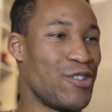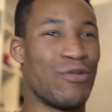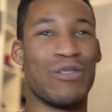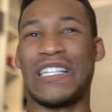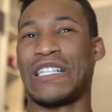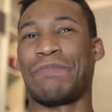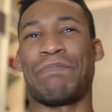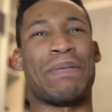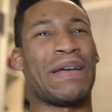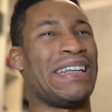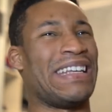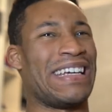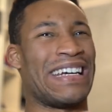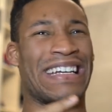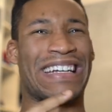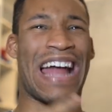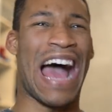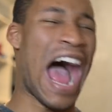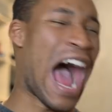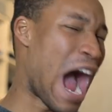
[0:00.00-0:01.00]
you're spending
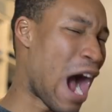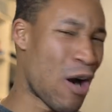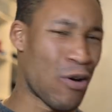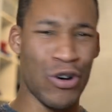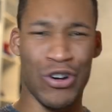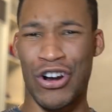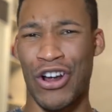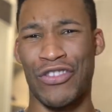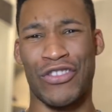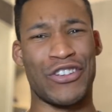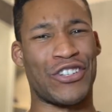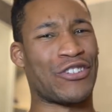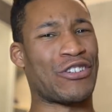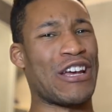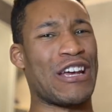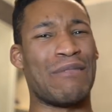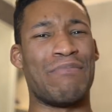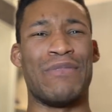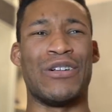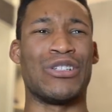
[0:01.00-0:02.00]
an hour on the
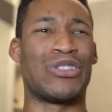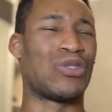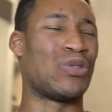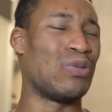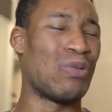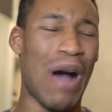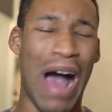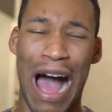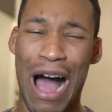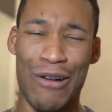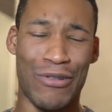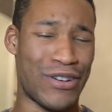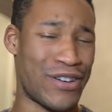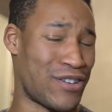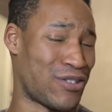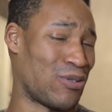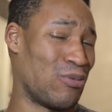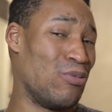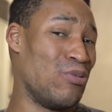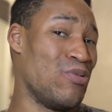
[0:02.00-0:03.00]
treadmill, 2
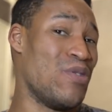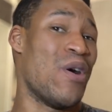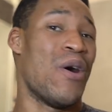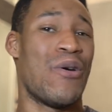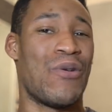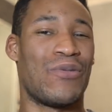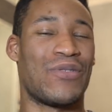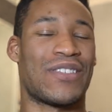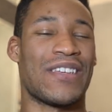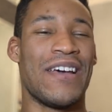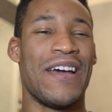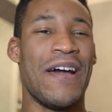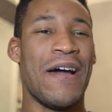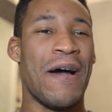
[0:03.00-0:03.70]
hours, who knows?